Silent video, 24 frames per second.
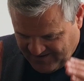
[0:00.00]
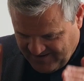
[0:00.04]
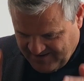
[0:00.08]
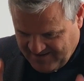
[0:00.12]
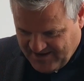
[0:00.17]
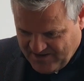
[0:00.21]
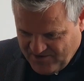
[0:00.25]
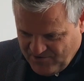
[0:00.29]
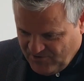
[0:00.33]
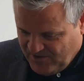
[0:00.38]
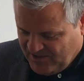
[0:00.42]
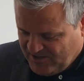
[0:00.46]

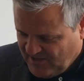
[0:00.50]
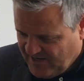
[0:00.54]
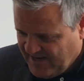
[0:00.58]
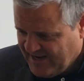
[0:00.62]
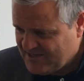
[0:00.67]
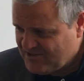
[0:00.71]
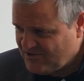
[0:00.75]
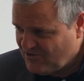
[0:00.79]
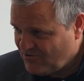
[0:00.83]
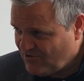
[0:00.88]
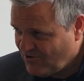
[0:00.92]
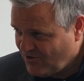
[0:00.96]
and then you need an
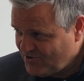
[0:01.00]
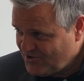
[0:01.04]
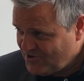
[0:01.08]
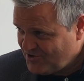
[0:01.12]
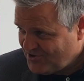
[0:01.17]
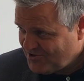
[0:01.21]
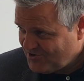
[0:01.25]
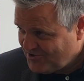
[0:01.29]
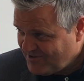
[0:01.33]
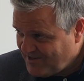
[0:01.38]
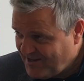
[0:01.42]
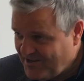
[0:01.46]
extra
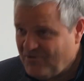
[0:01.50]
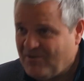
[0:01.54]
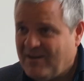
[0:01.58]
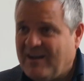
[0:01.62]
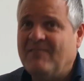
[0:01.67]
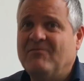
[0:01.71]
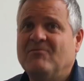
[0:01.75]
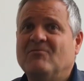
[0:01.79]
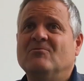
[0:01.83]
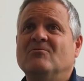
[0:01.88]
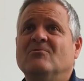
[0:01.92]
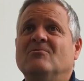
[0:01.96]
touch. Then you
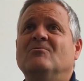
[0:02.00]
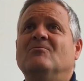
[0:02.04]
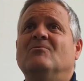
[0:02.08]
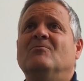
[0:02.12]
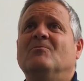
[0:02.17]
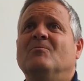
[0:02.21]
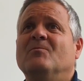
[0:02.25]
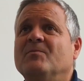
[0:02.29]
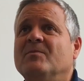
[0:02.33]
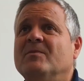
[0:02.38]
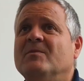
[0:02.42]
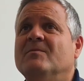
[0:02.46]
have
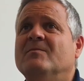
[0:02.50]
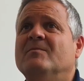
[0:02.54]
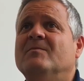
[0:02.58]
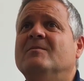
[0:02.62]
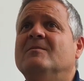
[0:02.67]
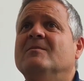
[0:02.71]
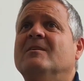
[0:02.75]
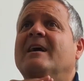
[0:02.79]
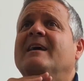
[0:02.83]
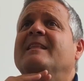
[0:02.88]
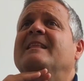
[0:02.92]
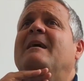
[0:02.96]
to
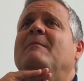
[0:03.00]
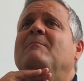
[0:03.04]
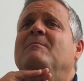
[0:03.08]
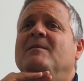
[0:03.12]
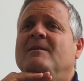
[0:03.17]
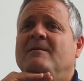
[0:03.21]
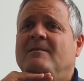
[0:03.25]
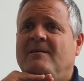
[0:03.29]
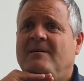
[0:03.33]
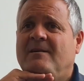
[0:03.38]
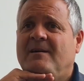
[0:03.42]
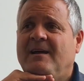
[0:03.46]
head up
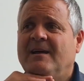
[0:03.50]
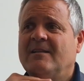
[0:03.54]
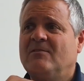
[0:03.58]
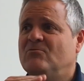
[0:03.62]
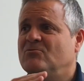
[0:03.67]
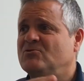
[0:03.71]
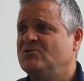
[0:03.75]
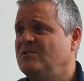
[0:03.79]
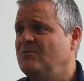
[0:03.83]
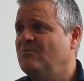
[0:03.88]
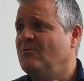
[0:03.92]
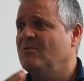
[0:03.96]
the
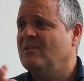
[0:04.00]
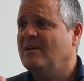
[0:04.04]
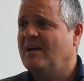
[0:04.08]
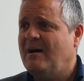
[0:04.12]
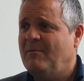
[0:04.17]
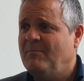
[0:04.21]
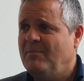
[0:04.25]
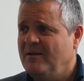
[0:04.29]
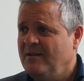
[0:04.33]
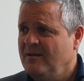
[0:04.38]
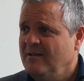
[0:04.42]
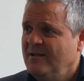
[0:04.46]
head to see what
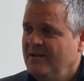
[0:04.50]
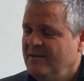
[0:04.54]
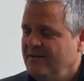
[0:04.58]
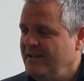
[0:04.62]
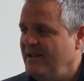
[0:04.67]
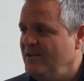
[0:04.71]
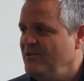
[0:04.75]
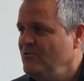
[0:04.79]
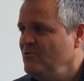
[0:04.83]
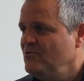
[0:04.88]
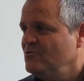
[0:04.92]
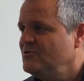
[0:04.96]
happened.
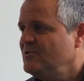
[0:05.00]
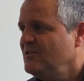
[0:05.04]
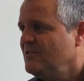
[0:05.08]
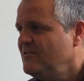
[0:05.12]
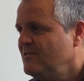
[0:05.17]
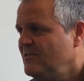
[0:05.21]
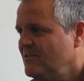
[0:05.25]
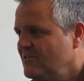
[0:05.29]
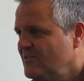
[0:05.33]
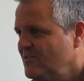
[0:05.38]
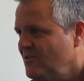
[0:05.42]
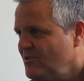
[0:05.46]
Then you use the
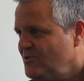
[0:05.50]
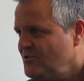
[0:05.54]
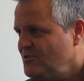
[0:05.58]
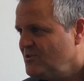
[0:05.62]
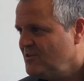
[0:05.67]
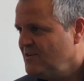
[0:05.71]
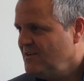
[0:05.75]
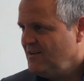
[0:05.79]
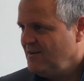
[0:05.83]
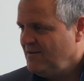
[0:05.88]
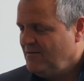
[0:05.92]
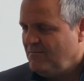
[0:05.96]
3rd
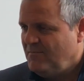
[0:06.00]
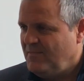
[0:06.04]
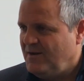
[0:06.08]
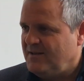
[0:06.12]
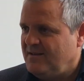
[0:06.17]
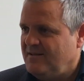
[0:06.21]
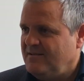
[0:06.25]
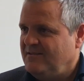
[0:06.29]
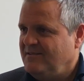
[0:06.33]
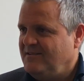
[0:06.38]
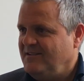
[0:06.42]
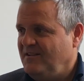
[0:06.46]
touch.
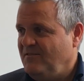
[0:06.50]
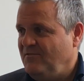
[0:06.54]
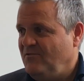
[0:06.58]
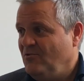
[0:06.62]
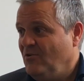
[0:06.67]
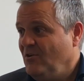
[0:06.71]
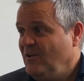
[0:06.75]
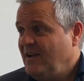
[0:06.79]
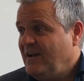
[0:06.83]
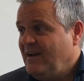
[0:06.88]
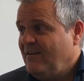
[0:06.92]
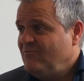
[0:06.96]
But if
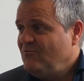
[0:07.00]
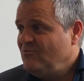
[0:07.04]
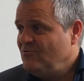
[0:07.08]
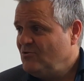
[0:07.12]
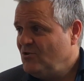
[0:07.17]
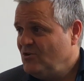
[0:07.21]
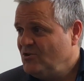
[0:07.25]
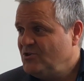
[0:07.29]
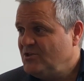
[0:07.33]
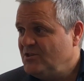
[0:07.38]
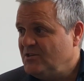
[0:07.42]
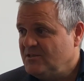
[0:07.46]
you only have 2
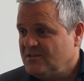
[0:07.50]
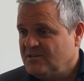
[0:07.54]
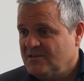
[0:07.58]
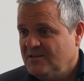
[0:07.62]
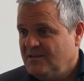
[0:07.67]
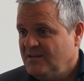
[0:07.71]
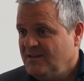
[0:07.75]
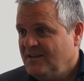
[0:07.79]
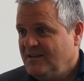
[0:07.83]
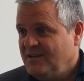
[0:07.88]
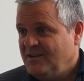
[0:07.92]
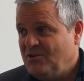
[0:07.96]
touches,
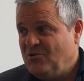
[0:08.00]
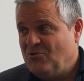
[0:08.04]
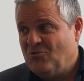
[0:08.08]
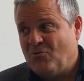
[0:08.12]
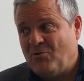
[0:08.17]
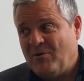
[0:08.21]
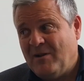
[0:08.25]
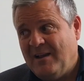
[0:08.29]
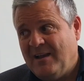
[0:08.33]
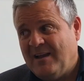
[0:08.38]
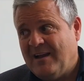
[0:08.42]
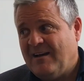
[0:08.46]

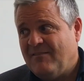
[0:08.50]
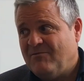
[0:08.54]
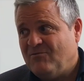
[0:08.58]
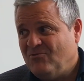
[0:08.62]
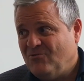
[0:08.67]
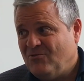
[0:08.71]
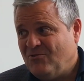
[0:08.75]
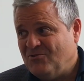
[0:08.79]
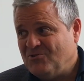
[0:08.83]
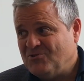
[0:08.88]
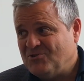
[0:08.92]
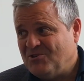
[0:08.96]
you really have
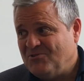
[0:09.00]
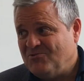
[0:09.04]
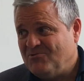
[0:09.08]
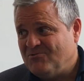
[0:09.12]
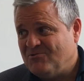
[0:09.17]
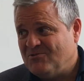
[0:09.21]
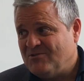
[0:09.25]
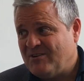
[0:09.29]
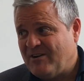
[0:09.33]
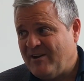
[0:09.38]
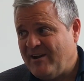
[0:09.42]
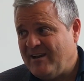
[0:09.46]
to
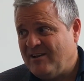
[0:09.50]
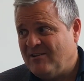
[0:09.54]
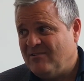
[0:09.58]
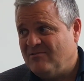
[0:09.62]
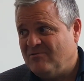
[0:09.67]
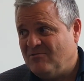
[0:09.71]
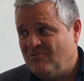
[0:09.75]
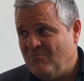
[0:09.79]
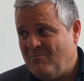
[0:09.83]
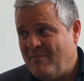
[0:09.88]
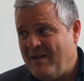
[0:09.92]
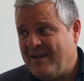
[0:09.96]

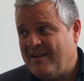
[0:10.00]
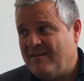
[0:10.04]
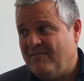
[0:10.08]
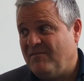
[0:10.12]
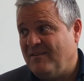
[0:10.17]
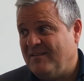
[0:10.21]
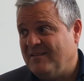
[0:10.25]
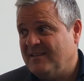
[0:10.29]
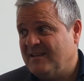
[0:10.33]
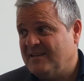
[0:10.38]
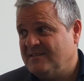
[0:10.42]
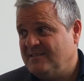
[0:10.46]
concentrate to make a
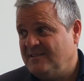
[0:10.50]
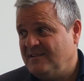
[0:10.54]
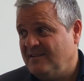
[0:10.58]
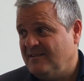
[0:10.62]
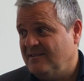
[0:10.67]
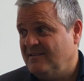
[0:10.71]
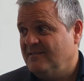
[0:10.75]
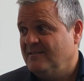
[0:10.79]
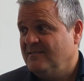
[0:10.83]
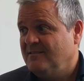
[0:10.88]
fantastic